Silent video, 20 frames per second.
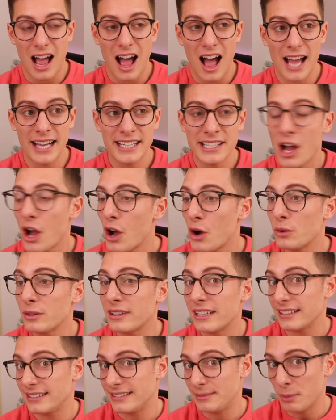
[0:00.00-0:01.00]
I know
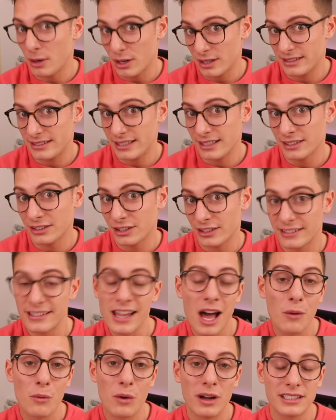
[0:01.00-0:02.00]
this person does
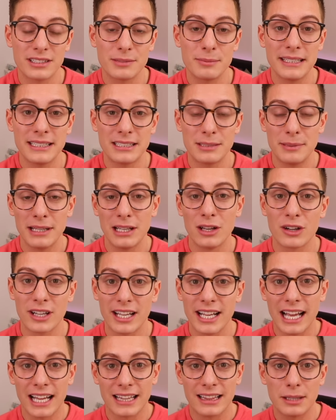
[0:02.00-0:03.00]
not want me to be
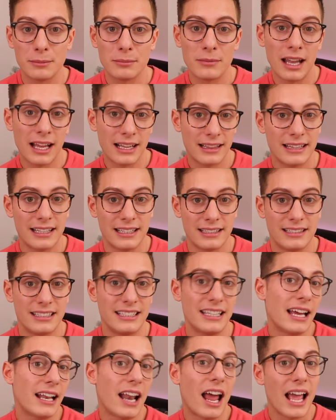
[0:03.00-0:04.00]
looking at them like this,
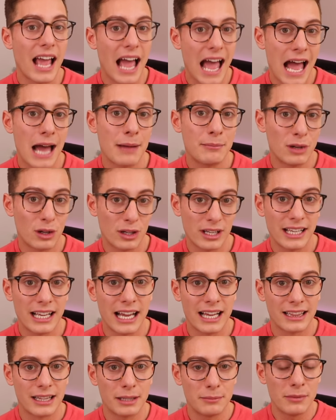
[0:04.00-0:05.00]
yet I am looking
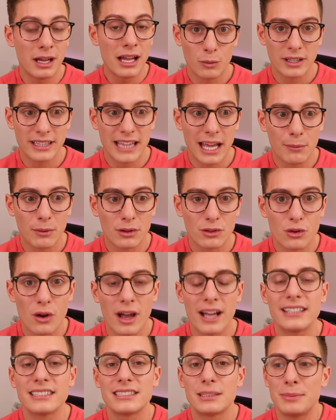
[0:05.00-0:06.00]
at them. Where they were
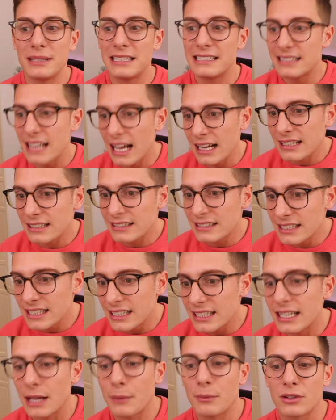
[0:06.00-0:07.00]
trying to be
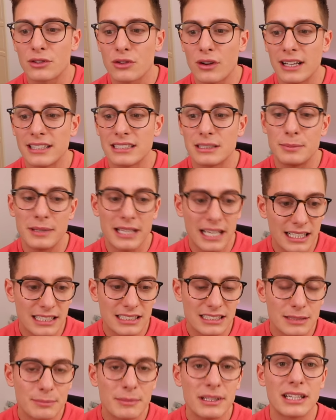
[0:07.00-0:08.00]
sexy, they were trying to be
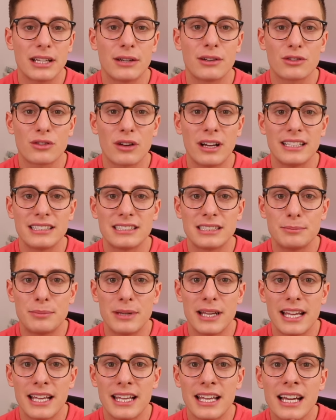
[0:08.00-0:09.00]
intimate, they were trying to
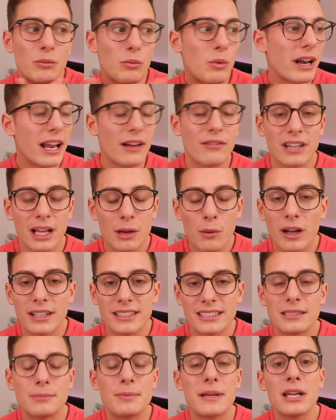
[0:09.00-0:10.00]
be whatever they
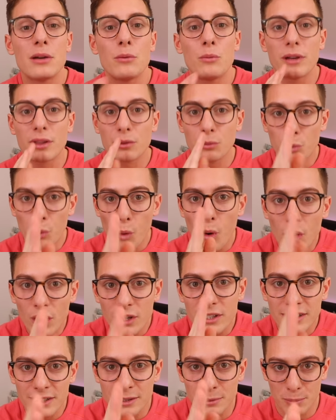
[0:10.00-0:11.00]
wanted to be with
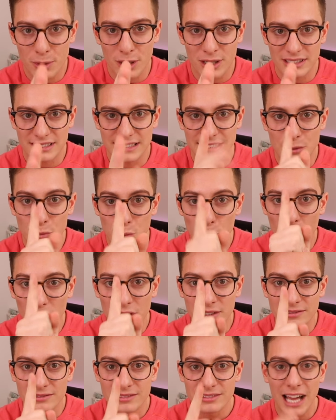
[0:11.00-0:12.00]
one person,
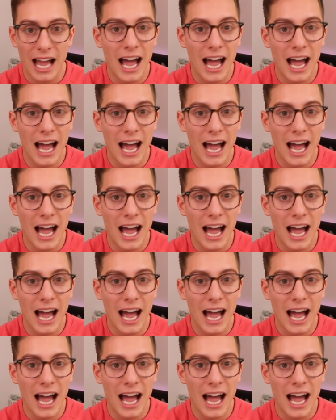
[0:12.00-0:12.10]
one.